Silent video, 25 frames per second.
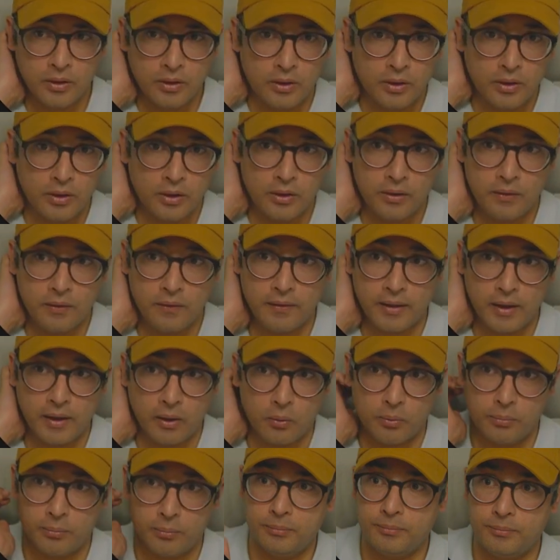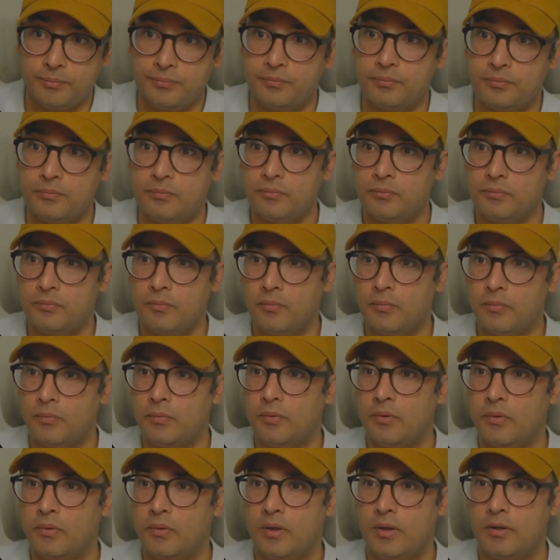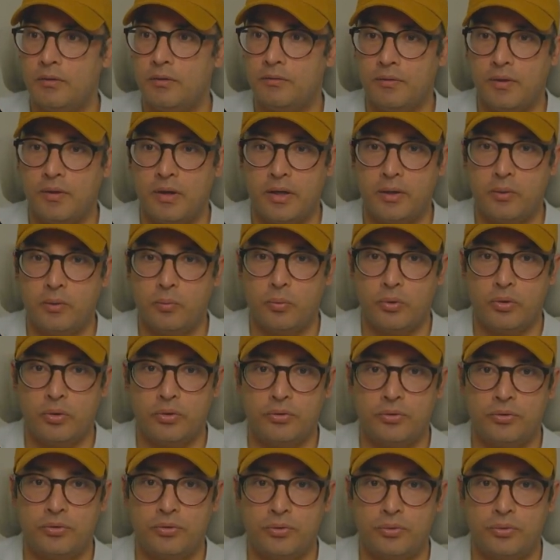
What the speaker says: Now, if I were to